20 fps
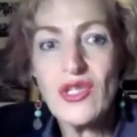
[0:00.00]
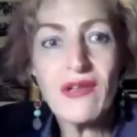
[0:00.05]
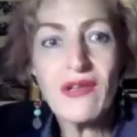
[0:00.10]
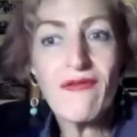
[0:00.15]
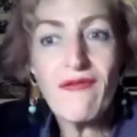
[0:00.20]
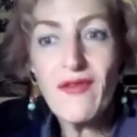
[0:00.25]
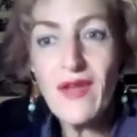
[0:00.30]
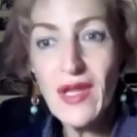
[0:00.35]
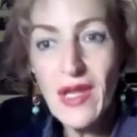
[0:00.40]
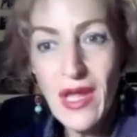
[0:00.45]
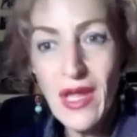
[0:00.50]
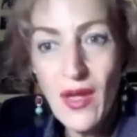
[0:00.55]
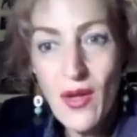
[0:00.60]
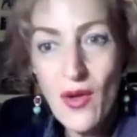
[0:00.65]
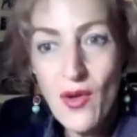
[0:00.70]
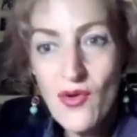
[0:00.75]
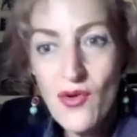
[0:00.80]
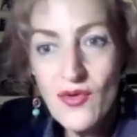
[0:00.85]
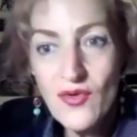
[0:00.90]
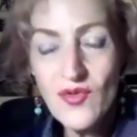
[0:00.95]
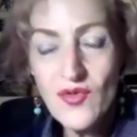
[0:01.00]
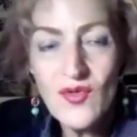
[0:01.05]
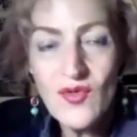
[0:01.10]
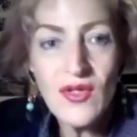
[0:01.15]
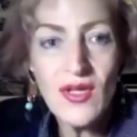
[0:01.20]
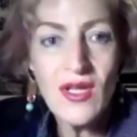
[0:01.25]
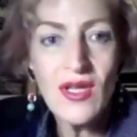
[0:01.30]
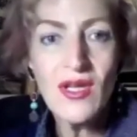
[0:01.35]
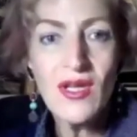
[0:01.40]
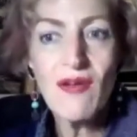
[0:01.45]
videos.
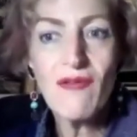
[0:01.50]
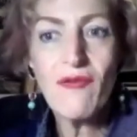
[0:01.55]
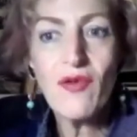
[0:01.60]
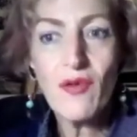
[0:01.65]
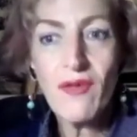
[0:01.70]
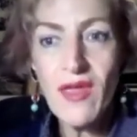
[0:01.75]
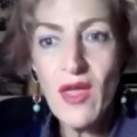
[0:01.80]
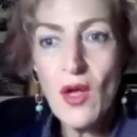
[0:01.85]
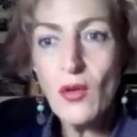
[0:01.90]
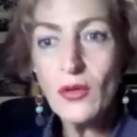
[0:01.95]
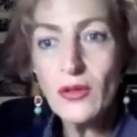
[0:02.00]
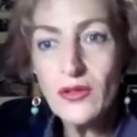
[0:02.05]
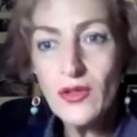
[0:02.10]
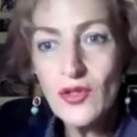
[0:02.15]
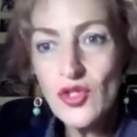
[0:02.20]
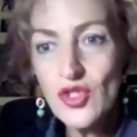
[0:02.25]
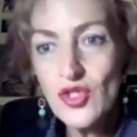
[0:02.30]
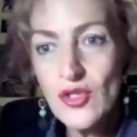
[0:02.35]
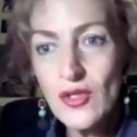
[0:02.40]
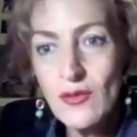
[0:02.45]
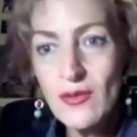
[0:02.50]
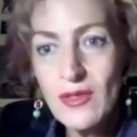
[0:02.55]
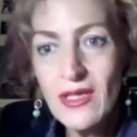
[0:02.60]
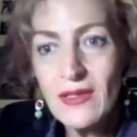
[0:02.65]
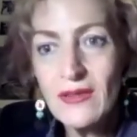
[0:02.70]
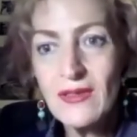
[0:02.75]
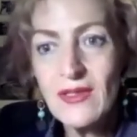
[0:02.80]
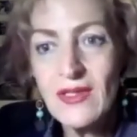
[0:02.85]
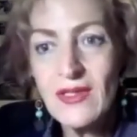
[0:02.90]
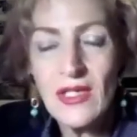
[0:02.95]
For the older
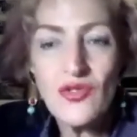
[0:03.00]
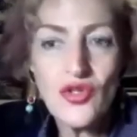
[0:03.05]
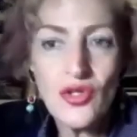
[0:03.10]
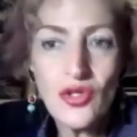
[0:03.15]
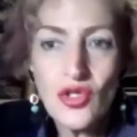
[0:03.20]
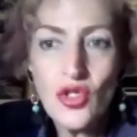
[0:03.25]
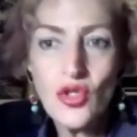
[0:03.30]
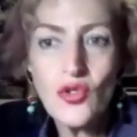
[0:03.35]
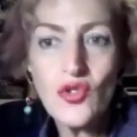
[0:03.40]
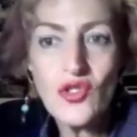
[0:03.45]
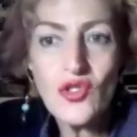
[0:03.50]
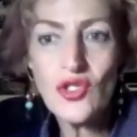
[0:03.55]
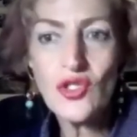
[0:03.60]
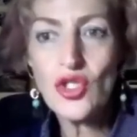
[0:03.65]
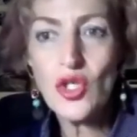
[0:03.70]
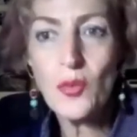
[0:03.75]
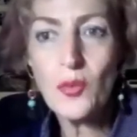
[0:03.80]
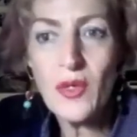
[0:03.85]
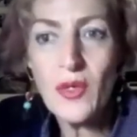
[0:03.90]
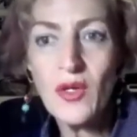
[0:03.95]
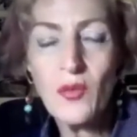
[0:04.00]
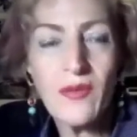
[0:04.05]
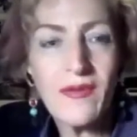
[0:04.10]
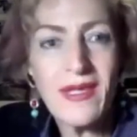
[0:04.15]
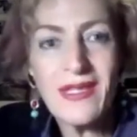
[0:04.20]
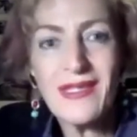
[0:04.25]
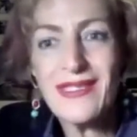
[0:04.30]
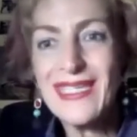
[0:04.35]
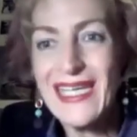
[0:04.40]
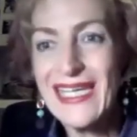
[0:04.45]
students, introduce the topic with
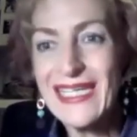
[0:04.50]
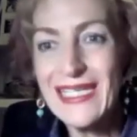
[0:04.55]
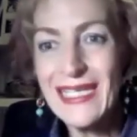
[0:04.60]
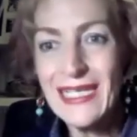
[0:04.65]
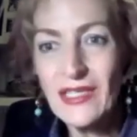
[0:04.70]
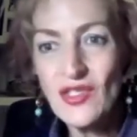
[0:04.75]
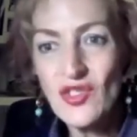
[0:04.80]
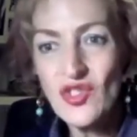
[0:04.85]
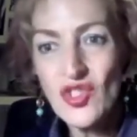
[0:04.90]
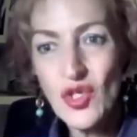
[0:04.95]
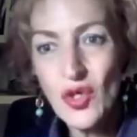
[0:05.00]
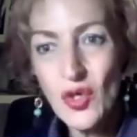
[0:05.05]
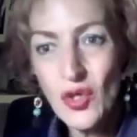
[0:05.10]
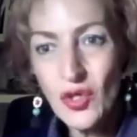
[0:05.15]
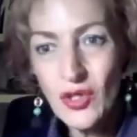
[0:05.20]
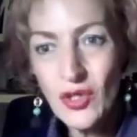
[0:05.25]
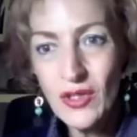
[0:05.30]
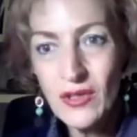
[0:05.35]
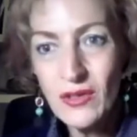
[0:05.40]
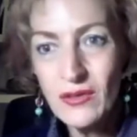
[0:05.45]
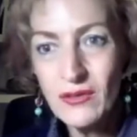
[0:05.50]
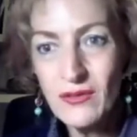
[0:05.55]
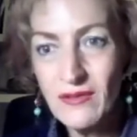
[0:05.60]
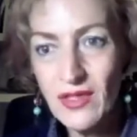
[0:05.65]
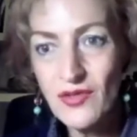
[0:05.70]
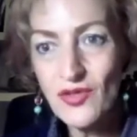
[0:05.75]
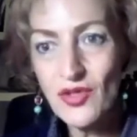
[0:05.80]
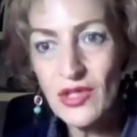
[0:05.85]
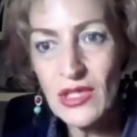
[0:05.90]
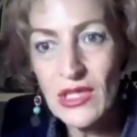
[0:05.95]
a TEDx talk, the
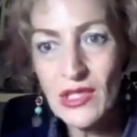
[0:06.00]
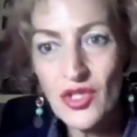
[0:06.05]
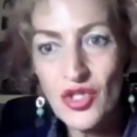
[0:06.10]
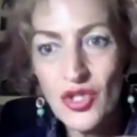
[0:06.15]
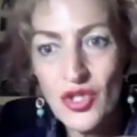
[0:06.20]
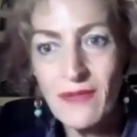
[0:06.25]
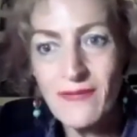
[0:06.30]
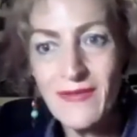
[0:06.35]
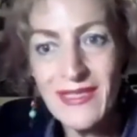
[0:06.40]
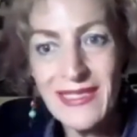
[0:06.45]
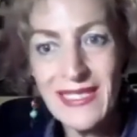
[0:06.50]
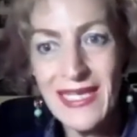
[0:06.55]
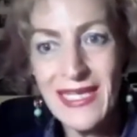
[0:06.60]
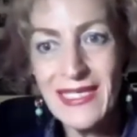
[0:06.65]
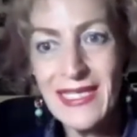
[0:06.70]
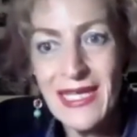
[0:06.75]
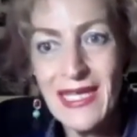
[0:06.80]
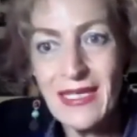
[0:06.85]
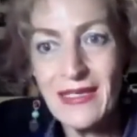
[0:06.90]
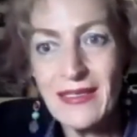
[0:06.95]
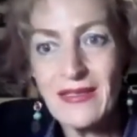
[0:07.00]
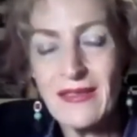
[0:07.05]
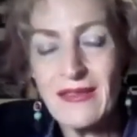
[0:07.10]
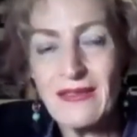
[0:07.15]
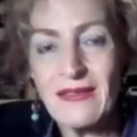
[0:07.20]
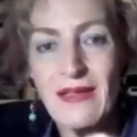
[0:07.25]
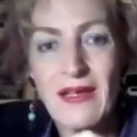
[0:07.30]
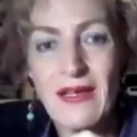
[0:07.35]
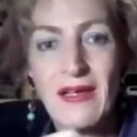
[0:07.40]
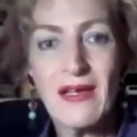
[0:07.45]
introduction of a TEDx,
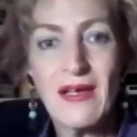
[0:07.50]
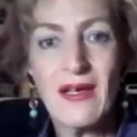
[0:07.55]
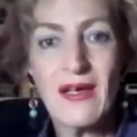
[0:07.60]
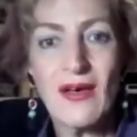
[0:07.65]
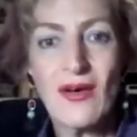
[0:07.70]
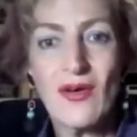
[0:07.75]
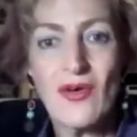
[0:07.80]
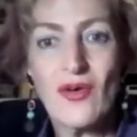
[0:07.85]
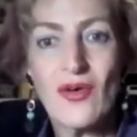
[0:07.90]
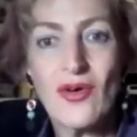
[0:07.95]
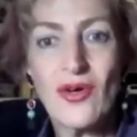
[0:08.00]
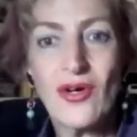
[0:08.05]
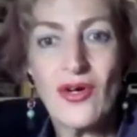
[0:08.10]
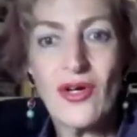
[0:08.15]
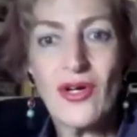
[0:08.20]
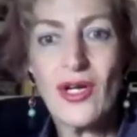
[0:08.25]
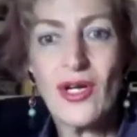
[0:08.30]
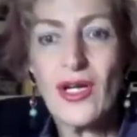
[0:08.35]
or